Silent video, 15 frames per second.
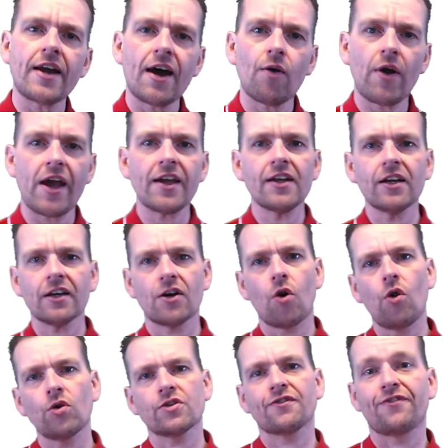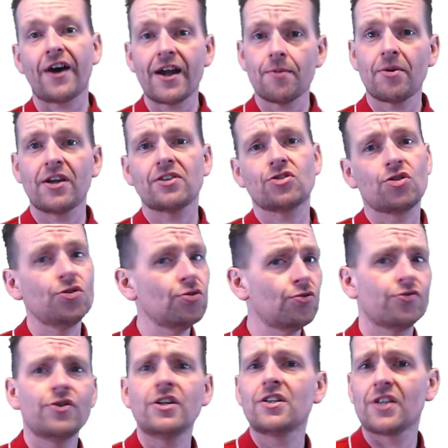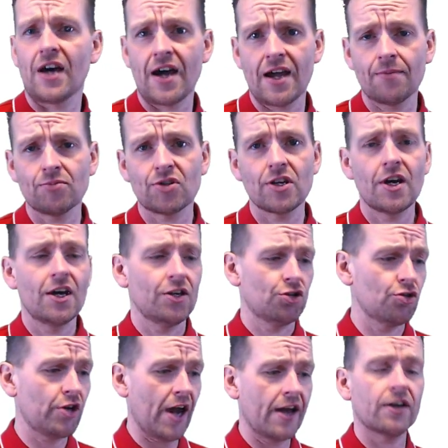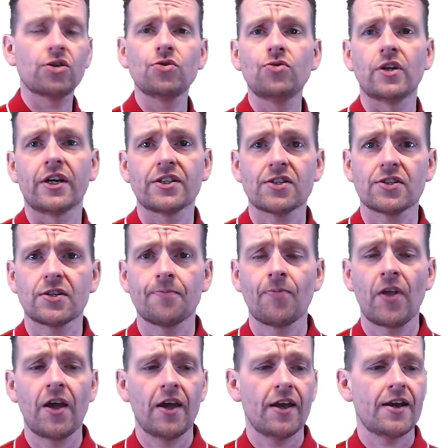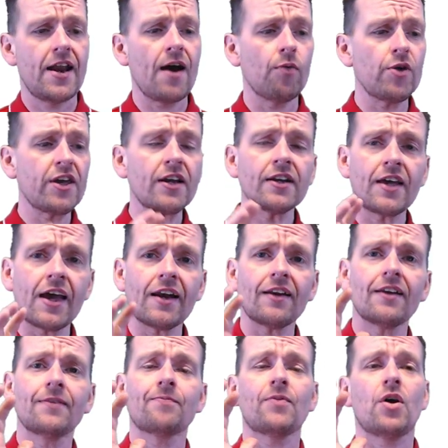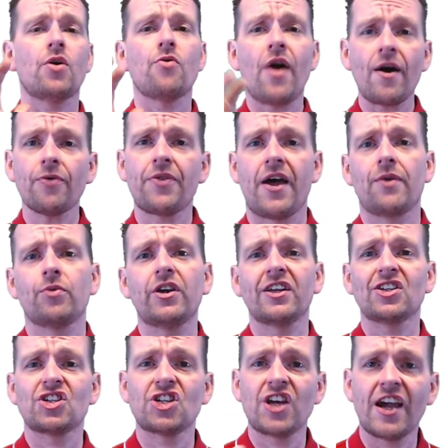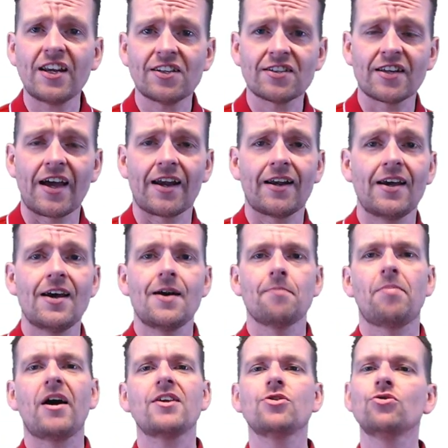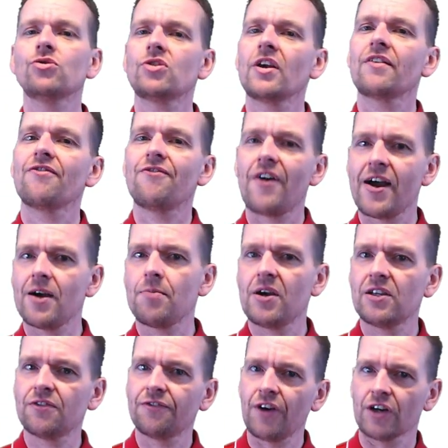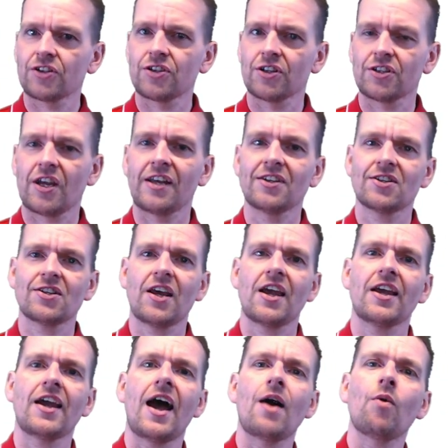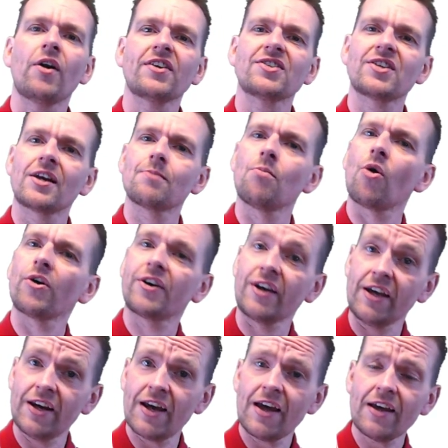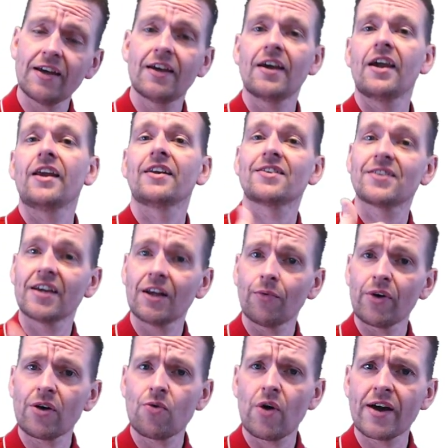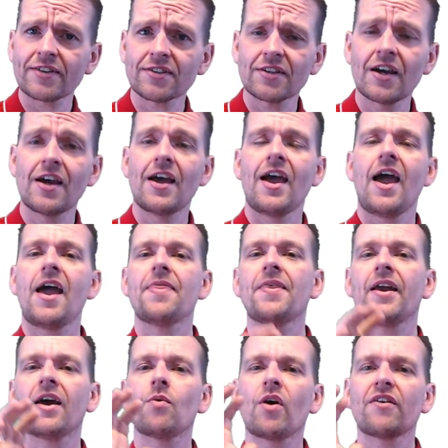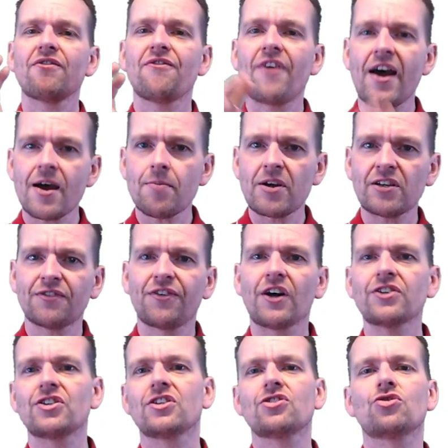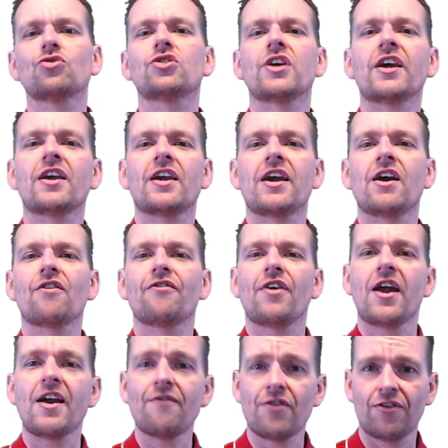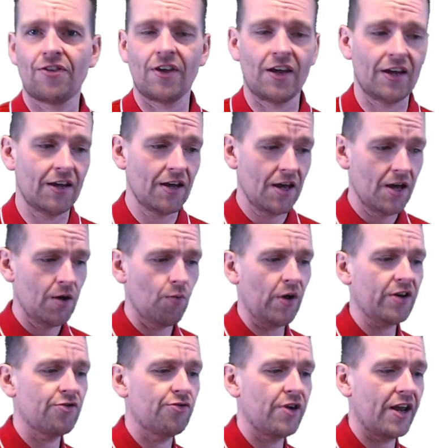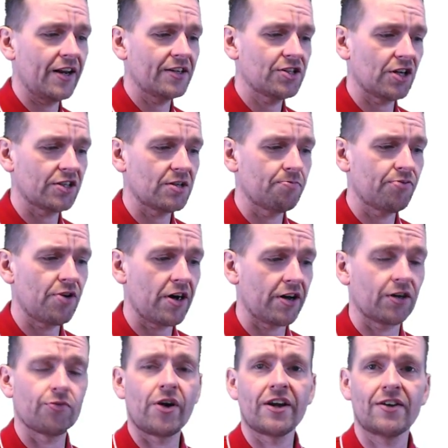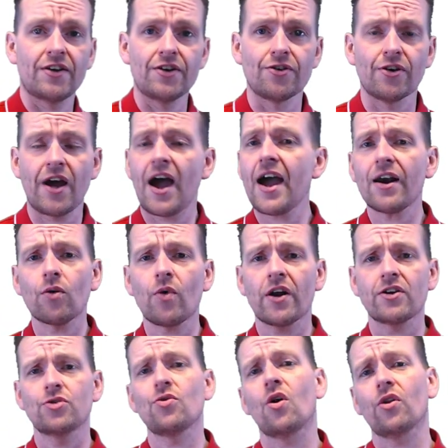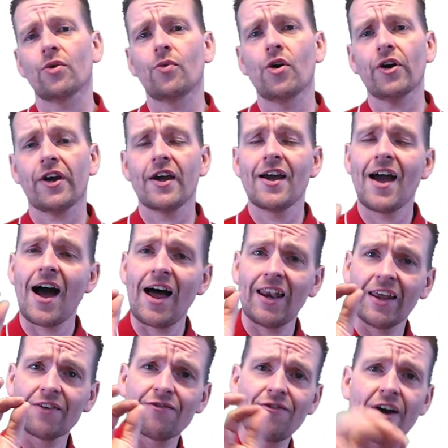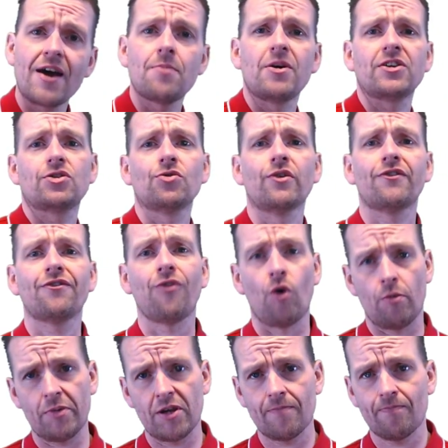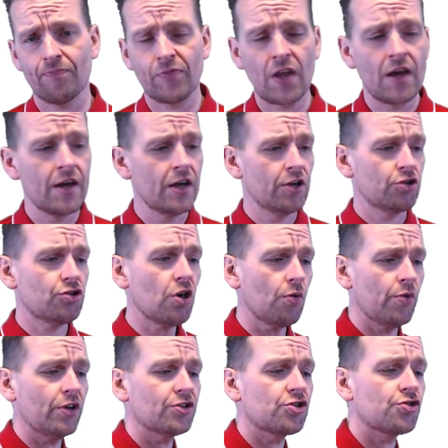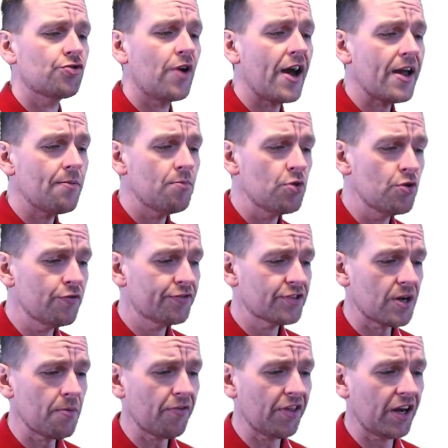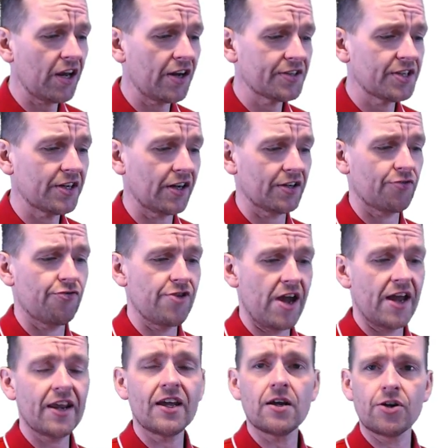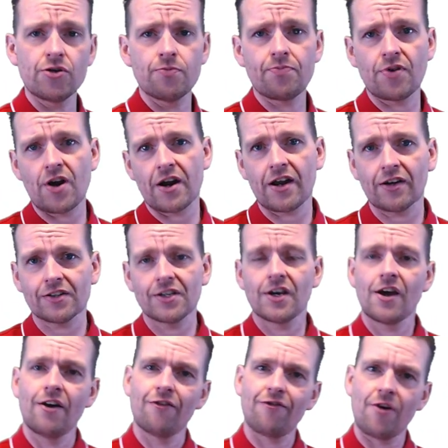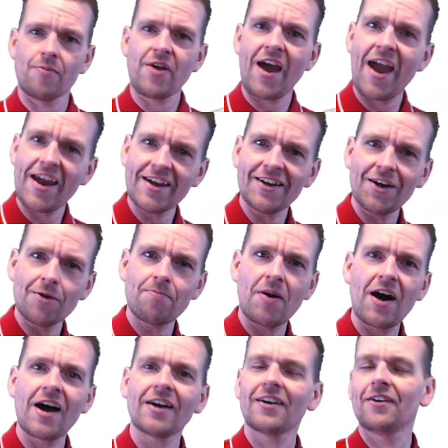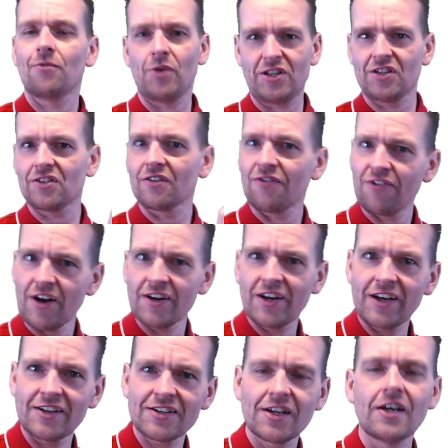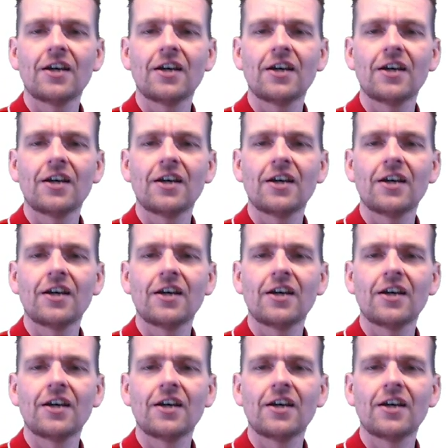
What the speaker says: now, Angular calls Firebase 2-3 times to kind of do this. Now we can get around that, we can change that by using Firebase functions and saying, I want to send more data in a single request, and then I want Firebase functions to take care of everything when creating such a product right here. I don't want to do all the work, I'll let Firebase do it for me. So we'll try and move some of the logic on creating a new product from the Angular part, which is the front end,